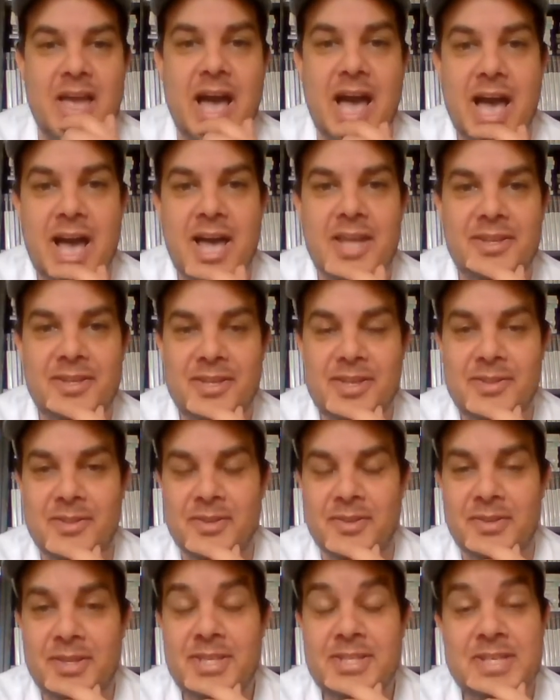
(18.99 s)
and
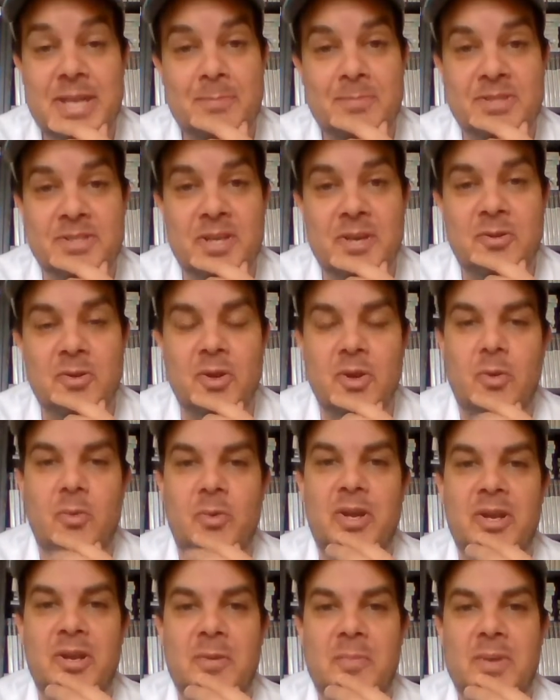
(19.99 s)
this episode
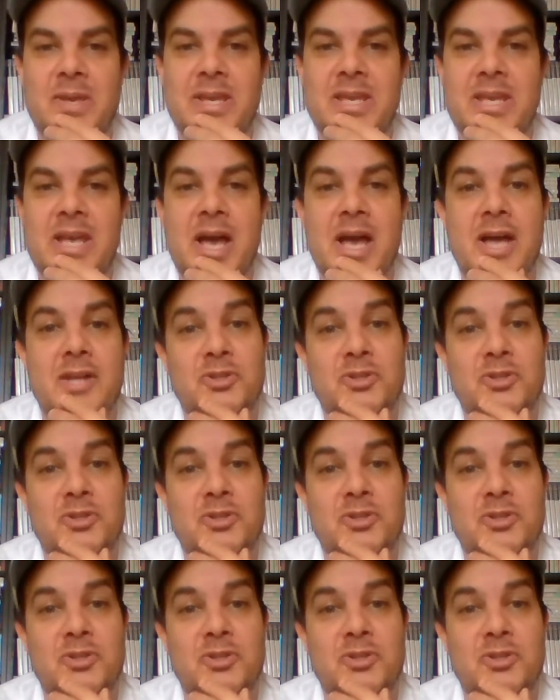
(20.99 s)
we're going to be